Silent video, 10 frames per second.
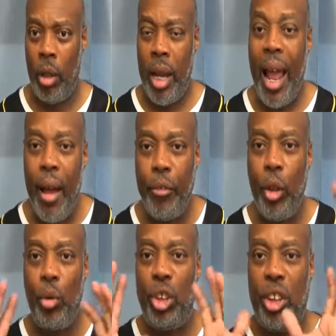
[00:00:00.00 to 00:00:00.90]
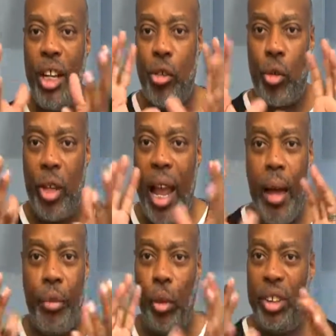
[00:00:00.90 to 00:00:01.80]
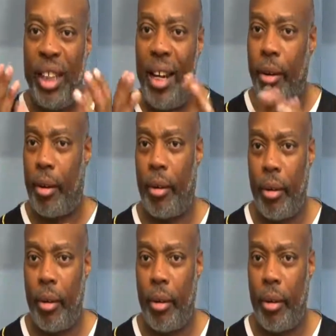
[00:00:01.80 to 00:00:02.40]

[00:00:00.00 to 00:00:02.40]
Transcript: They have no center. They have no center.